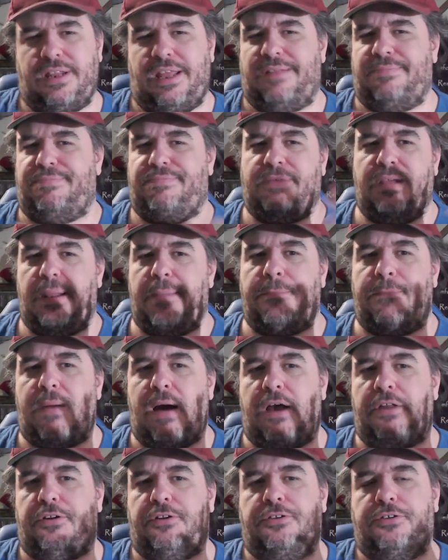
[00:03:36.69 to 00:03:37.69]
I didn't
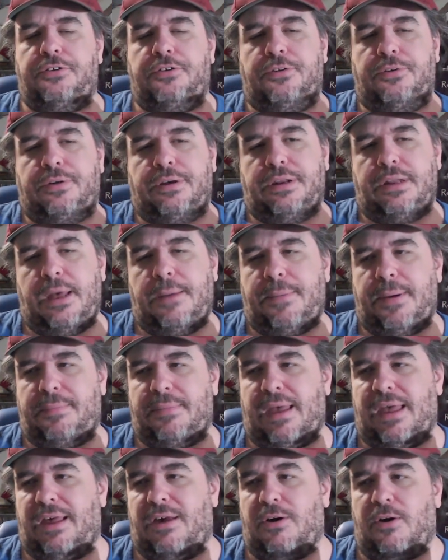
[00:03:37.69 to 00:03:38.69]
bother to look it up. I'm
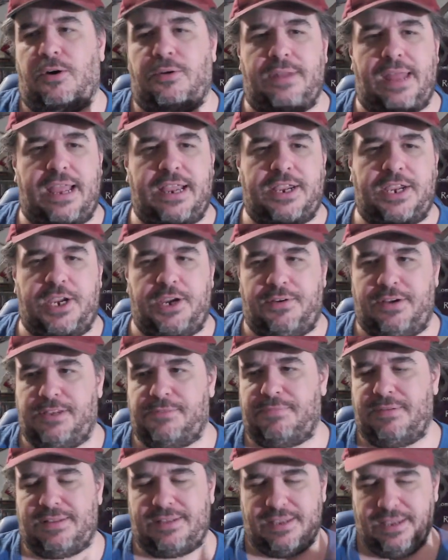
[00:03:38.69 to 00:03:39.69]
not all that
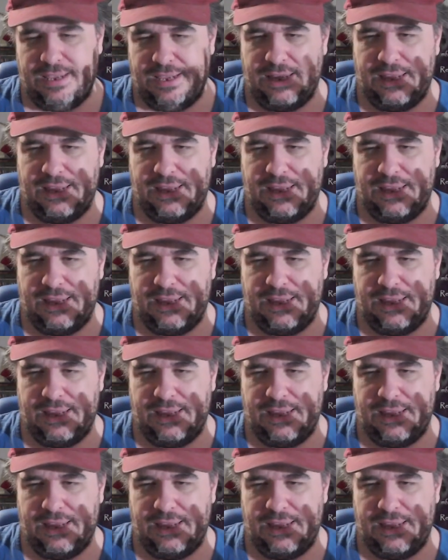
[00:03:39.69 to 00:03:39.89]
curious, but